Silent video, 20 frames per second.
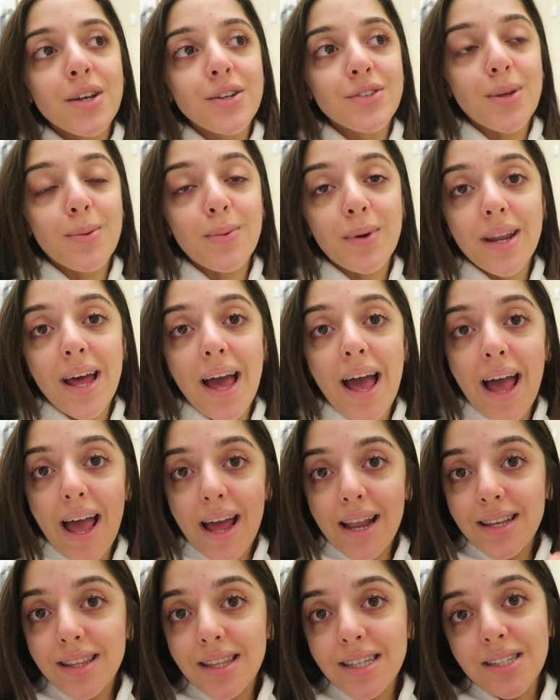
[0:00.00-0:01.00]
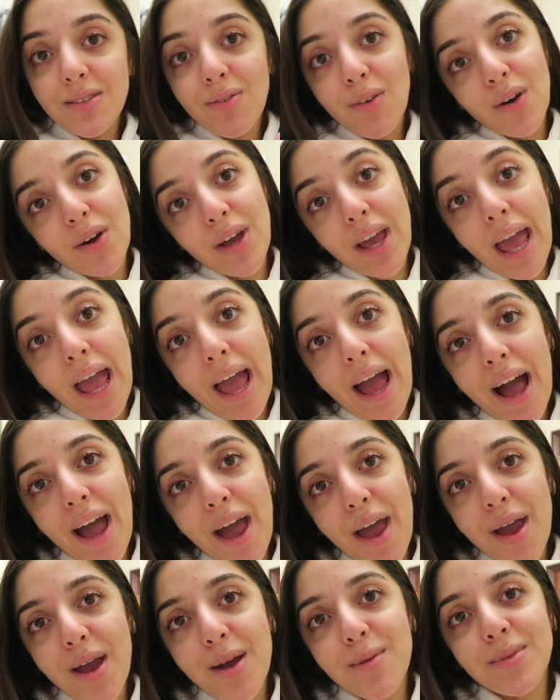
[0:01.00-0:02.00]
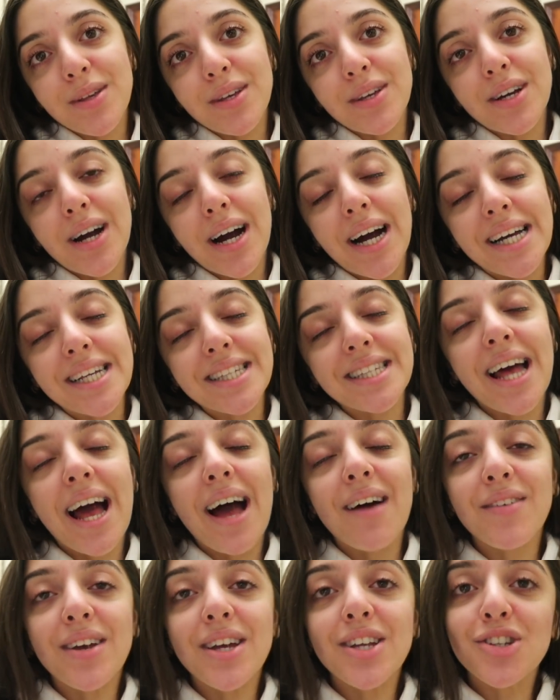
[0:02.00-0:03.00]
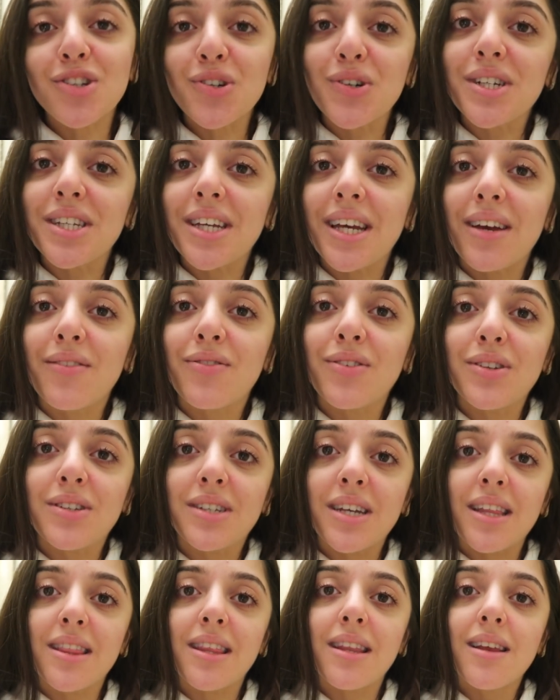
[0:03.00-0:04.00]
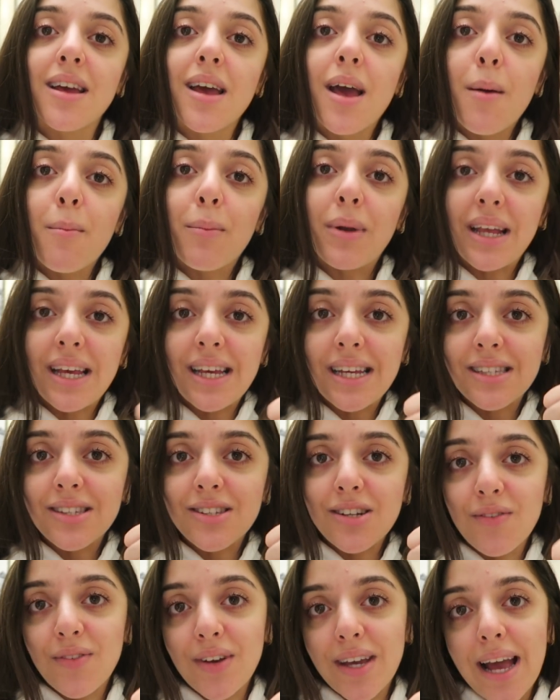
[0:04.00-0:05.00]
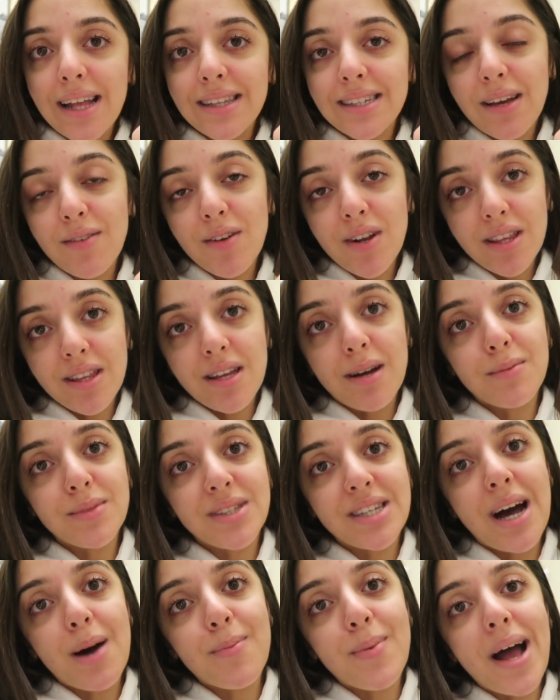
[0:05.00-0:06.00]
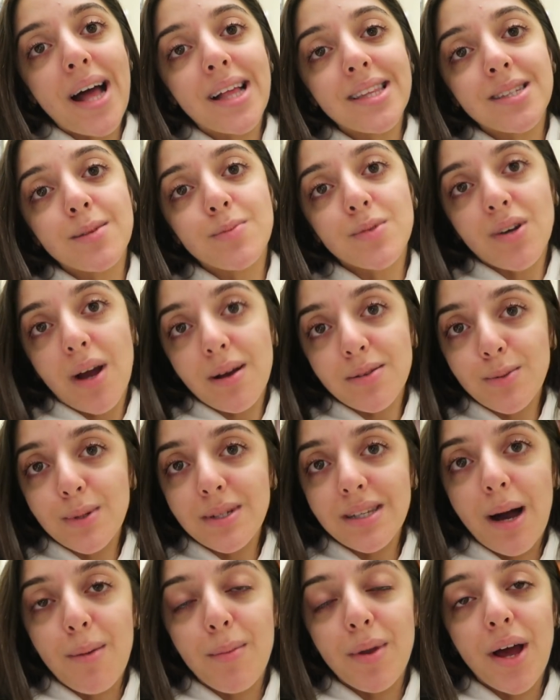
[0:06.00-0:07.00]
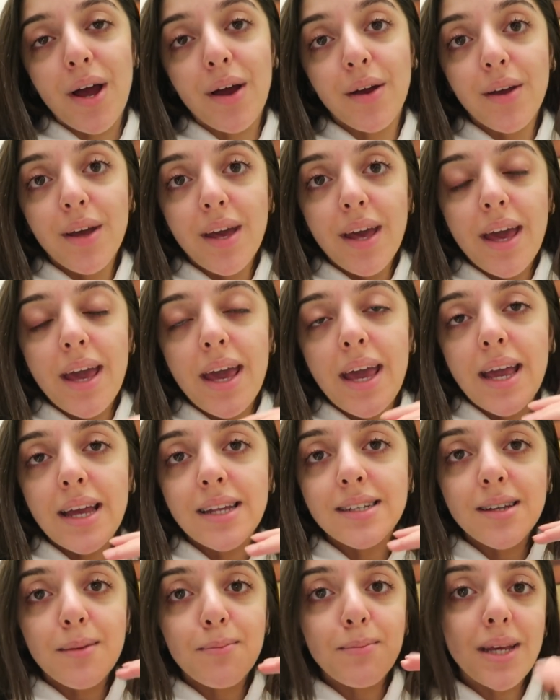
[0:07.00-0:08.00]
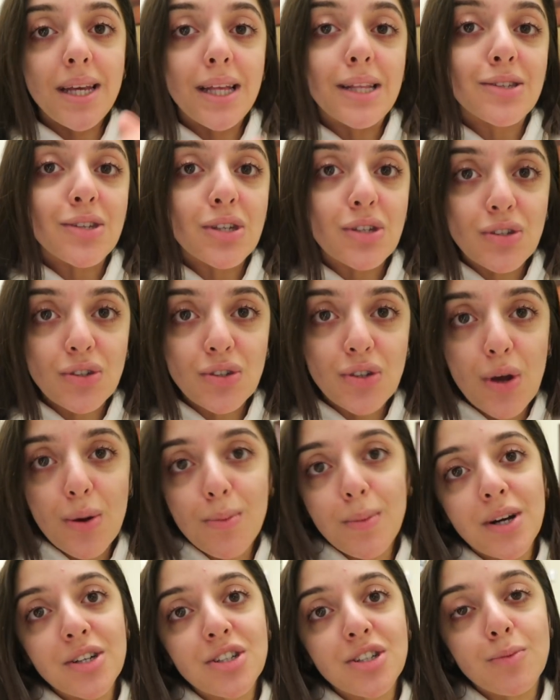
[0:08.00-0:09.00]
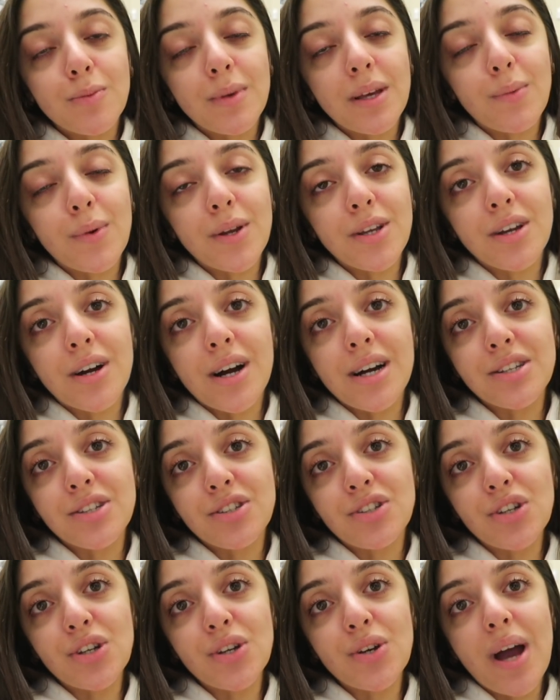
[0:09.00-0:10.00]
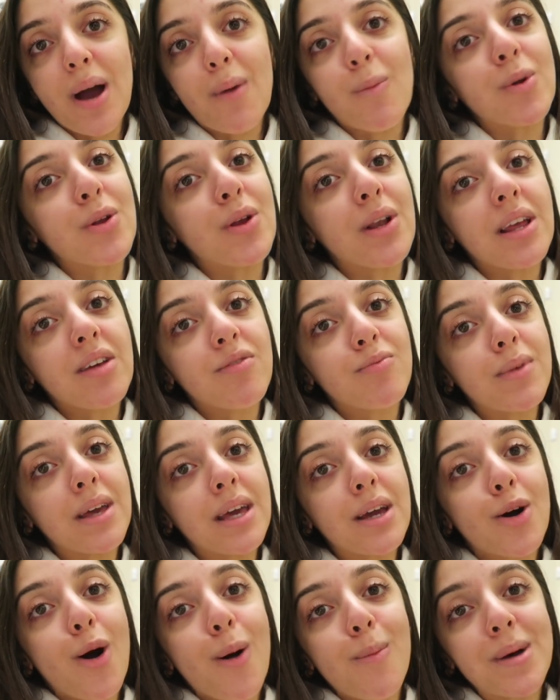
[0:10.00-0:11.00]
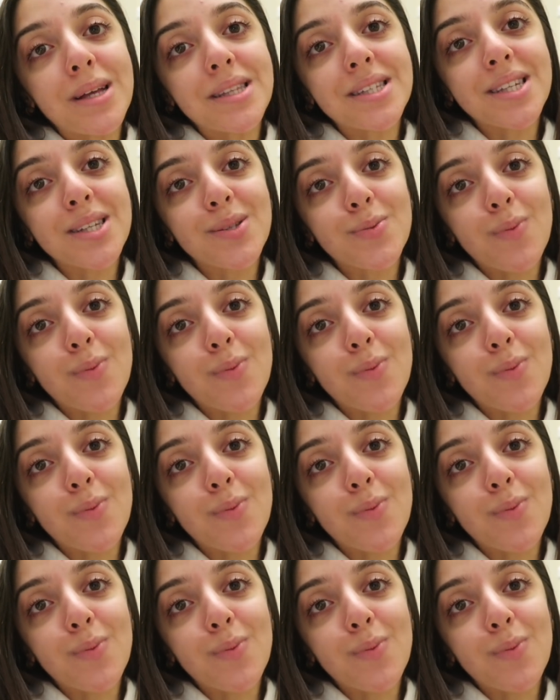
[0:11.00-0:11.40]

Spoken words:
So I'm gonna end this vlog here. I hope that you guys have enjoyed it. If you didn't, please don't forget to give it a thumbs up and subscribe to me down below. It means so much to me when you guys do, and when you leave me comments